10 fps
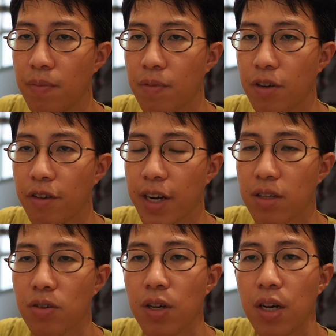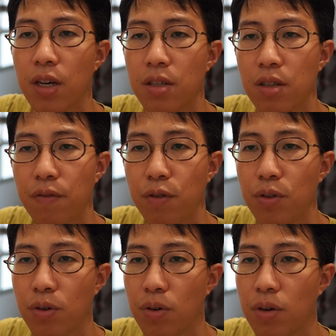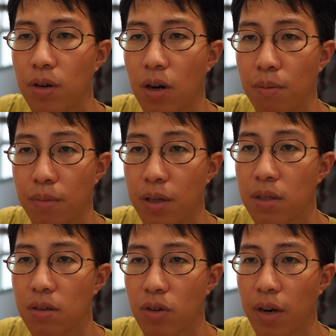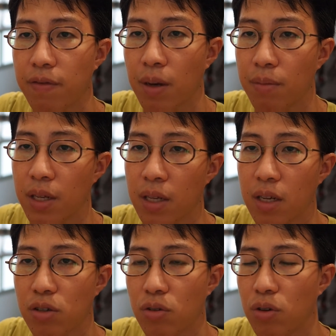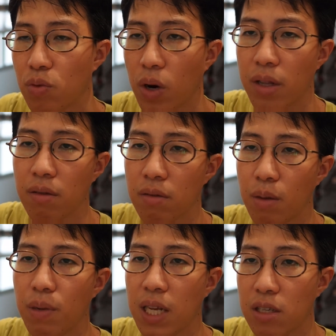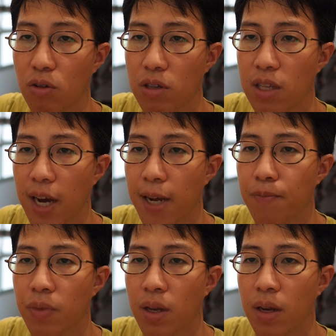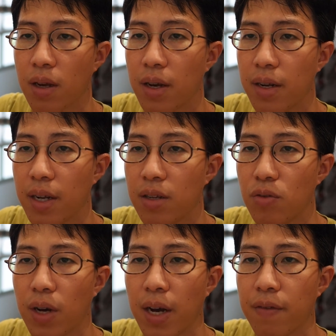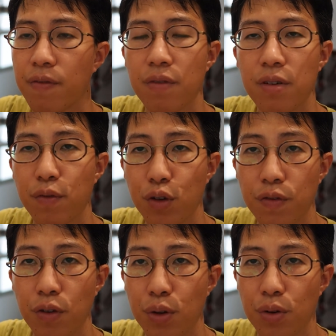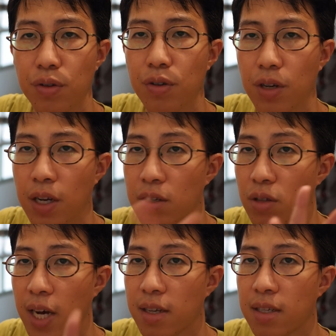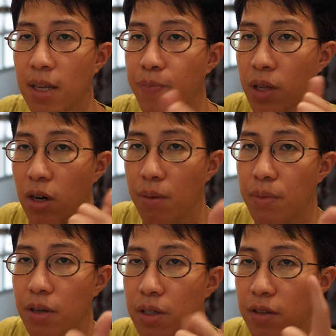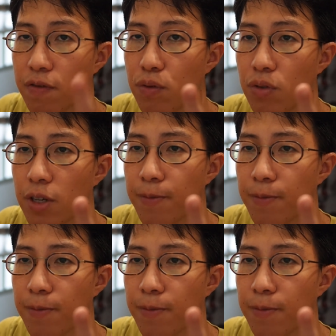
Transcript: correct. So top photo, ambience. You have something that shows what the place looks like, and then you have food photos. Okay, so like I said, ambience, food,